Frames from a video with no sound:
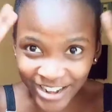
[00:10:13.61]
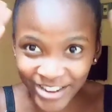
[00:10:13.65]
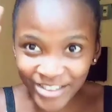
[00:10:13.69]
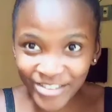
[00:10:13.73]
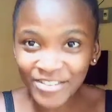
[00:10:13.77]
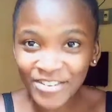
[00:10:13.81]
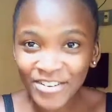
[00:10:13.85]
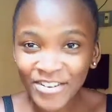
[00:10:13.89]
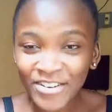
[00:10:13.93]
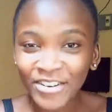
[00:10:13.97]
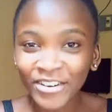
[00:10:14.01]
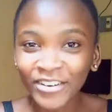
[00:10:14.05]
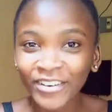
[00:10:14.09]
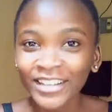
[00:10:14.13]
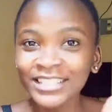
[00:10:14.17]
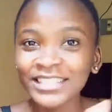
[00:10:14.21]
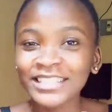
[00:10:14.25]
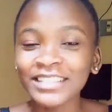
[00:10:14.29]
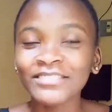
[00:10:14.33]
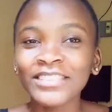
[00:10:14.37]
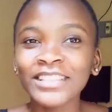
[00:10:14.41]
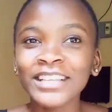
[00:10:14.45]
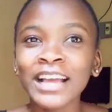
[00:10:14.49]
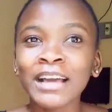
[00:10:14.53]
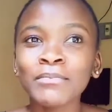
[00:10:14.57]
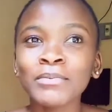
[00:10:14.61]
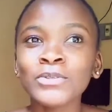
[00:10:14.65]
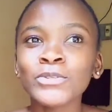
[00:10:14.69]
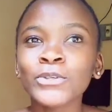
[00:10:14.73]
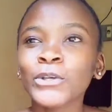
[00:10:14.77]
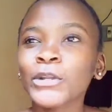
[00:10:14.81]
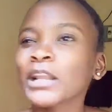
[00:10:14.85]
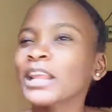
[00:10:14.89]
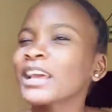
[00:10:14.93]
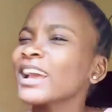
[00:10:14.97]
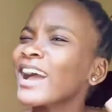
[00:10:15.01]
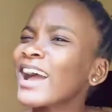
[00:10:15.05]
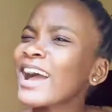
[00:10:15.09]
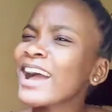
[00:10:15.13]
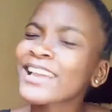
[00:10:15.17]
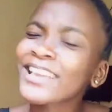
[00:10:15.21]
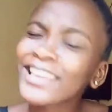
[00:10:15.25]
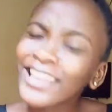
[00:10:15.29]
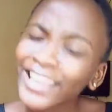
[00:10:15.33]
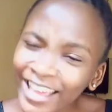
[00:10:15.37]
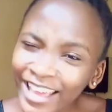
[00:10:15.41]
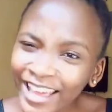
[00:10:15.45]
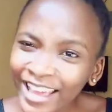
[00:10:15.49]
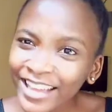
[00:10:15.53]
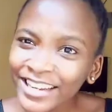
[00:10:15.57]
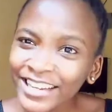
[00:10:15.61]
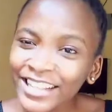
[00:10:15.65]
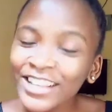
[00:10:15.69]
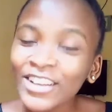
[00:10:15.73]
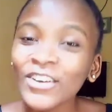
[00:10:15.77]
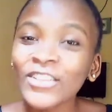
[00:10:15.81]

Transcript: you know when something happens you're like again